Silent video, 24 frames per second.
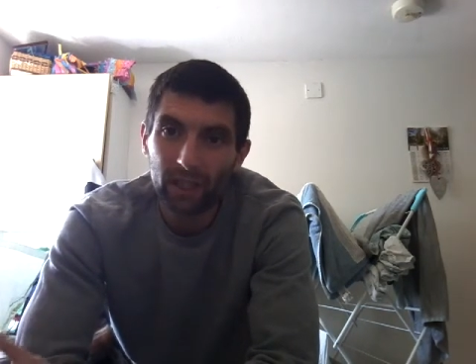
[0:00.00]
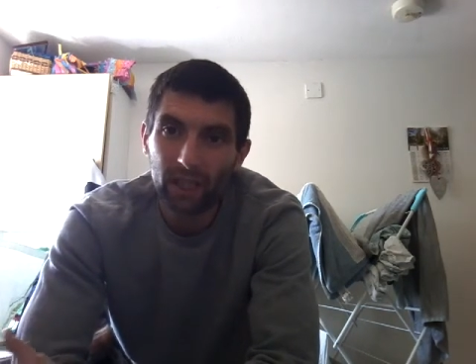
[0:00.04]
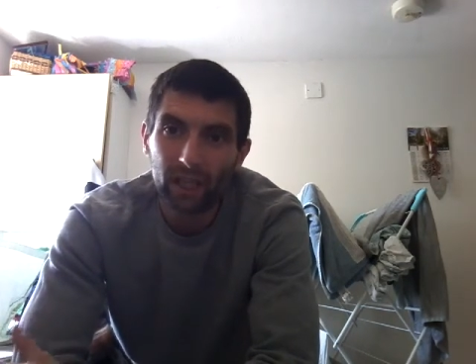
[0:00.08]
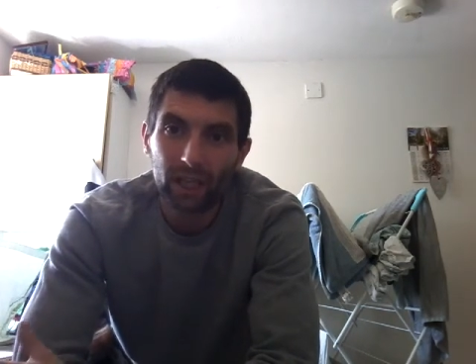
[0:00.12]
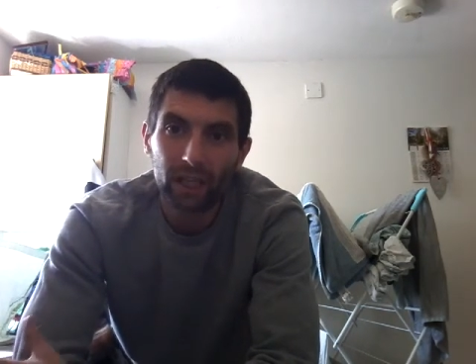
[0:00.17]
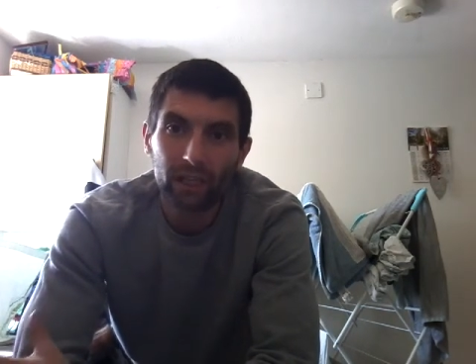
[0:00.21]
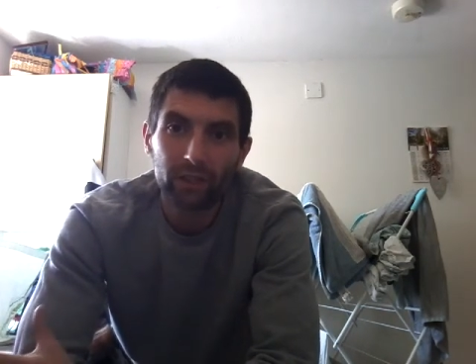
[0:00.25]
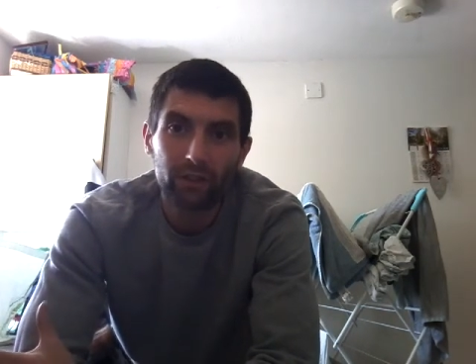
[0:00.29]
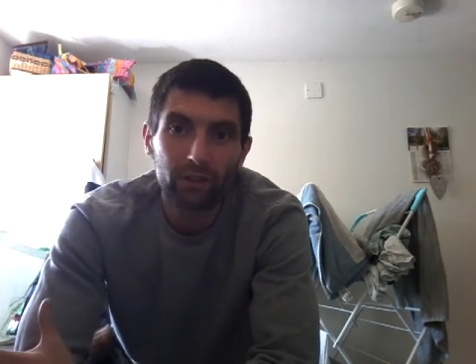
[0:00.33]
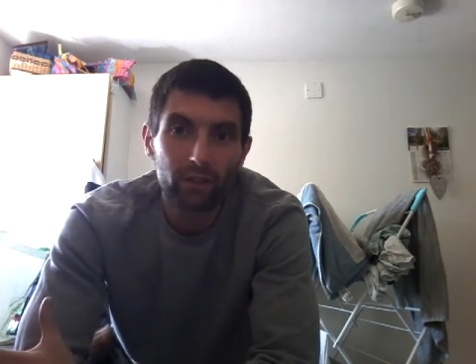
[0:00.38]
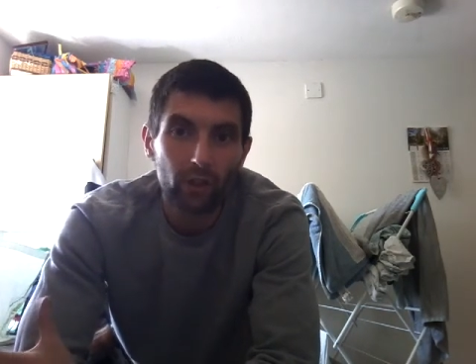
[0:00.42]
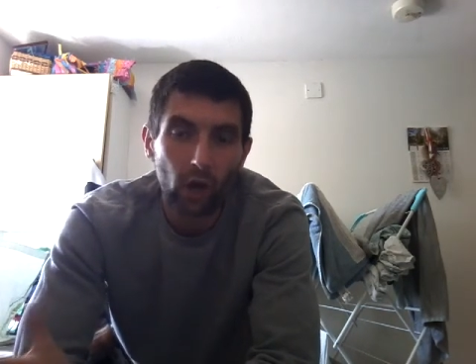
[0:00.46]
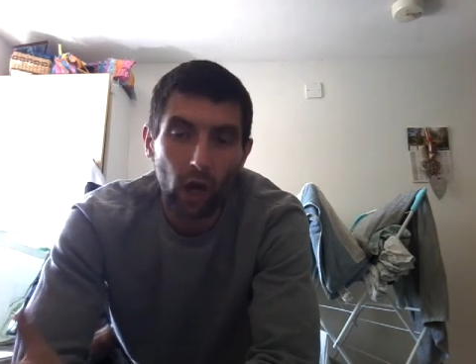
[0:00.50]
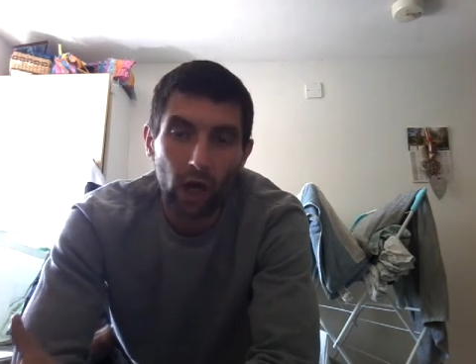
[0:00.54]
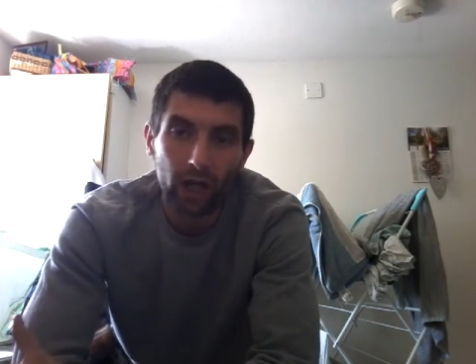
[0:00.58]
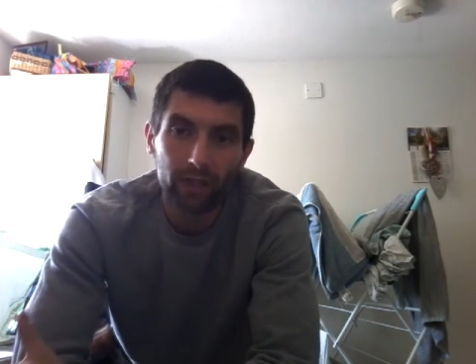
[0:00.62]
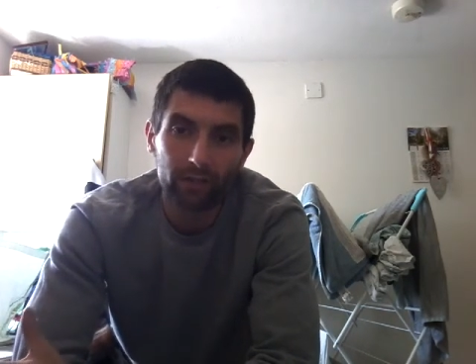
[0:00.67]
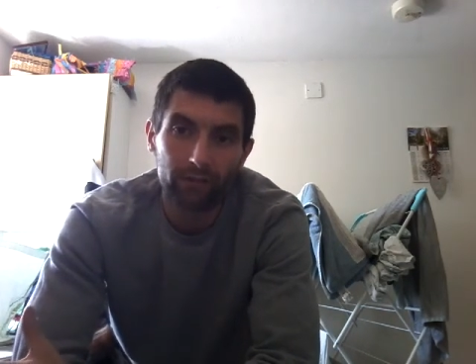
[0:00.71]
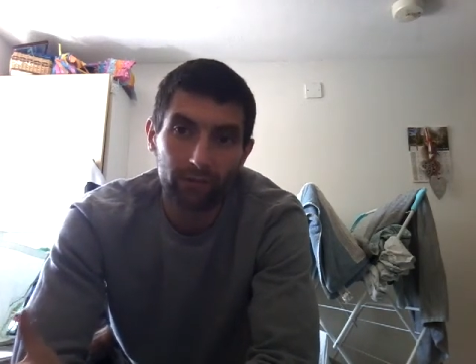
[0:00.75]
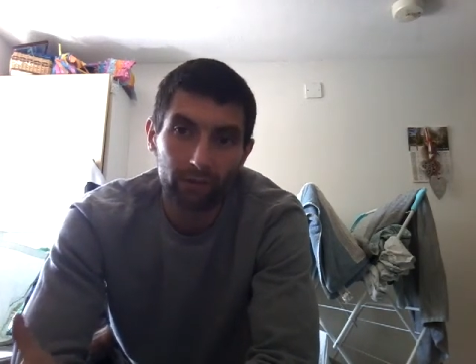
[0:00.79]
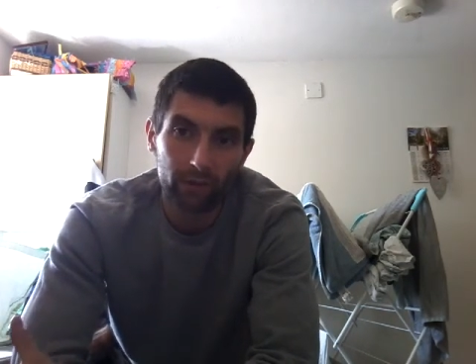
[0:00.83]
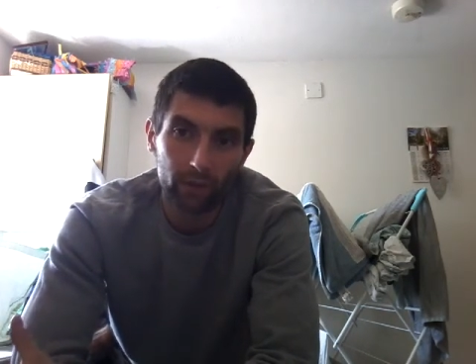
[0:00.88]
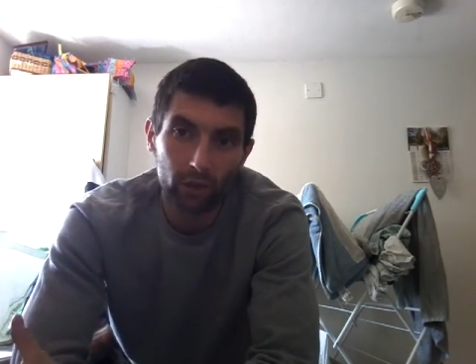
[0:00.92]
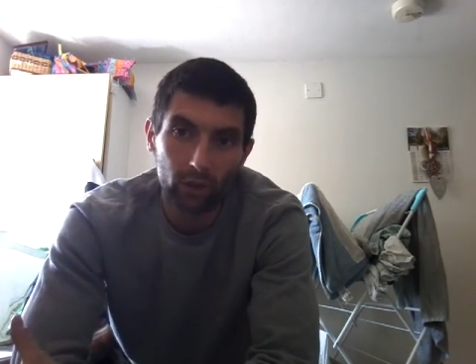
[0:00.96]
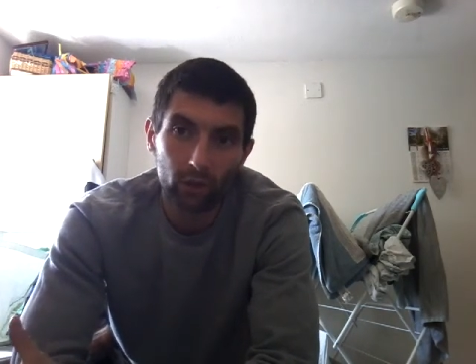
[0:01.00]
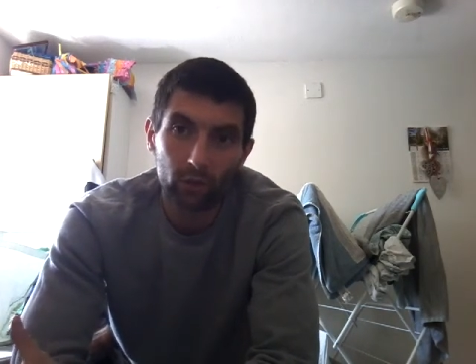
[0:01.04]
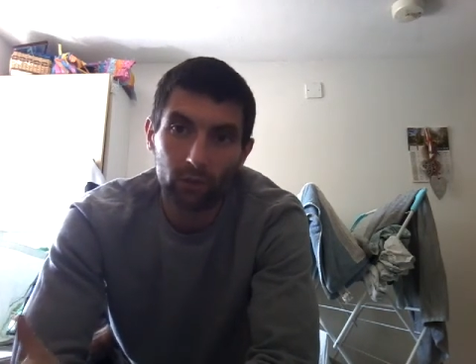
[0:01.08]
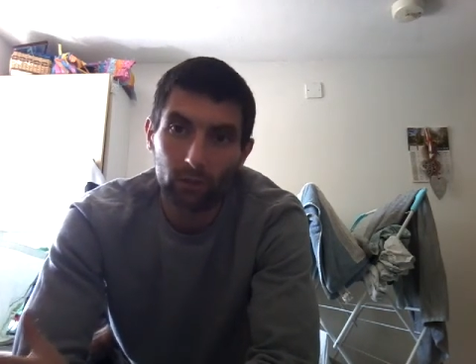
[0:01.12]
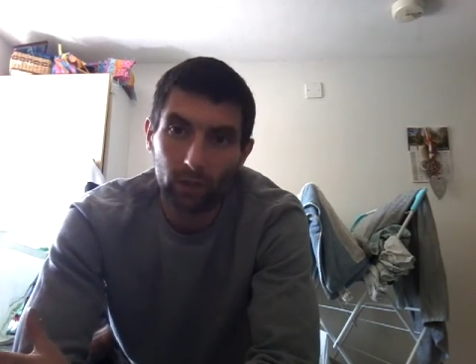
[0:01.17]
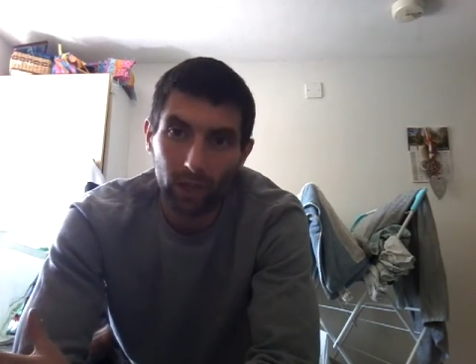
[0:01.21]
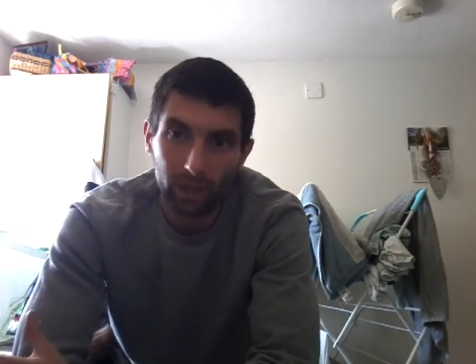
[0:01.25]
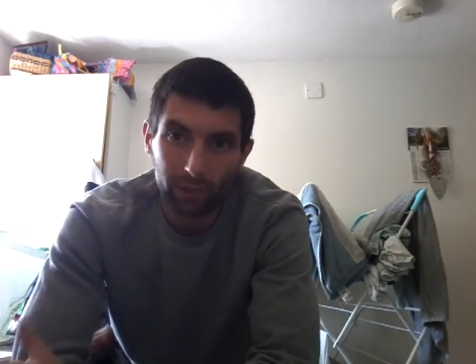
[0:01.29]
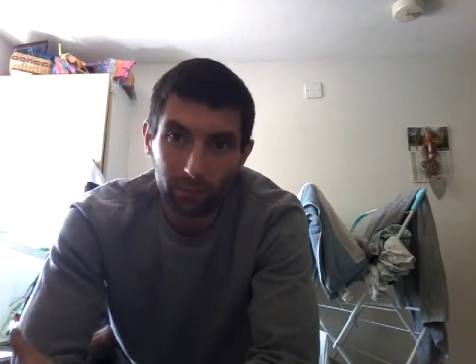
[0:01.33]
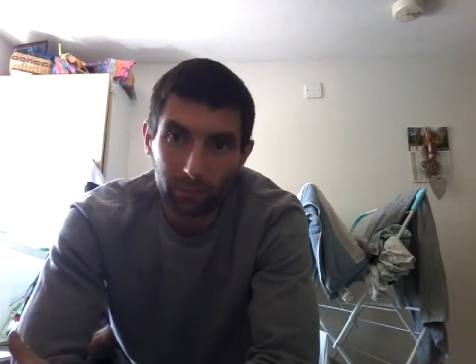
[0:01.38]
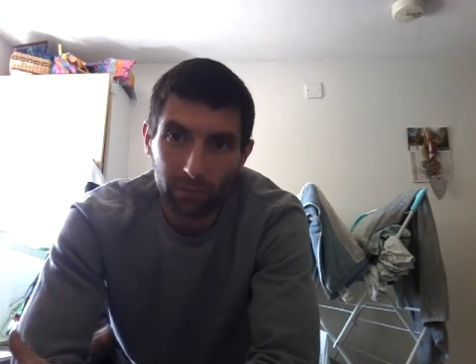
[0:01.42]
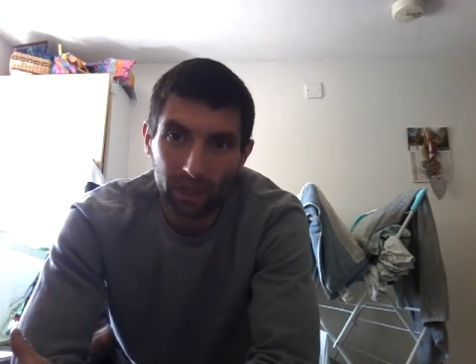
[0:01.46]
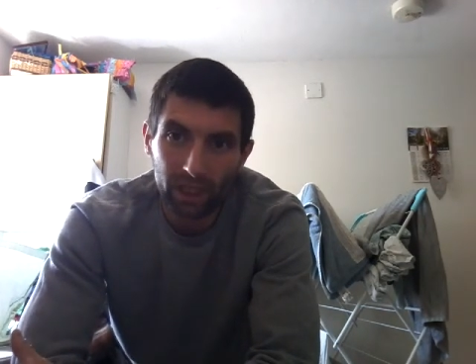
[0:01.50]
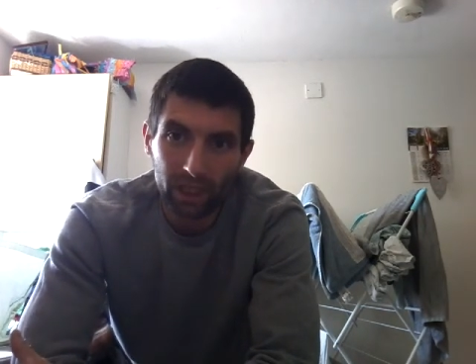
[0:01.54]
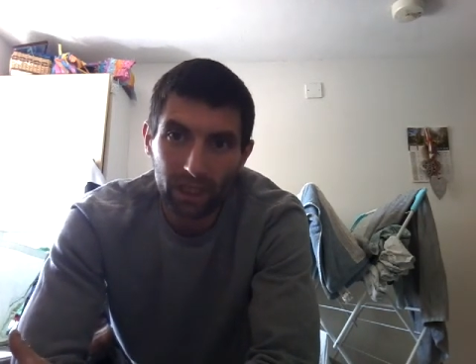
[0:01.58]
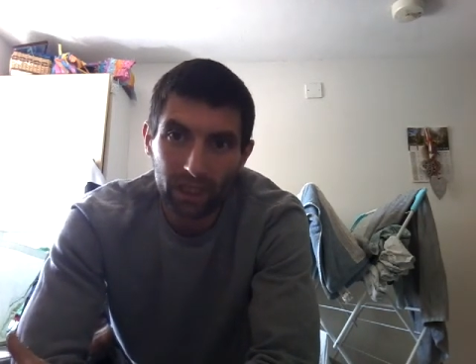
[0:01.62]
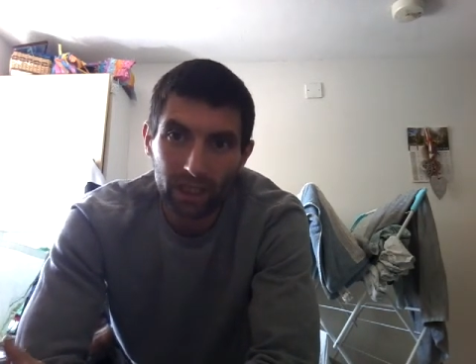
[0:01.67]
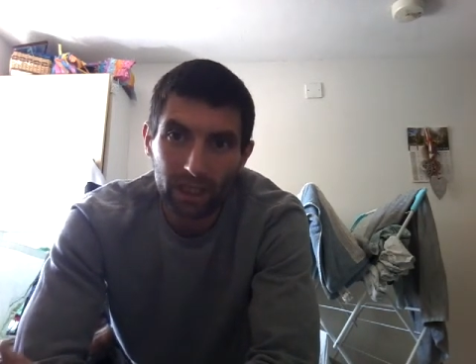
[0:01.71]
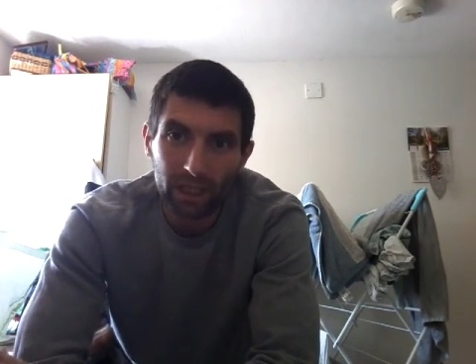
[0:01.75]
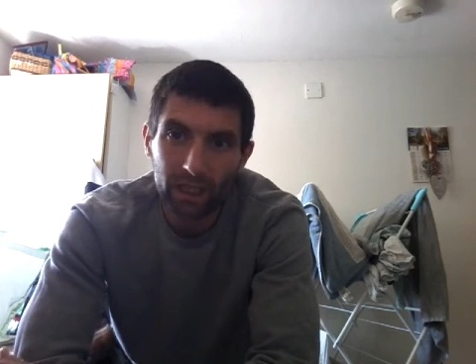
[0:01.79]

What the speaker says: He died for you and me.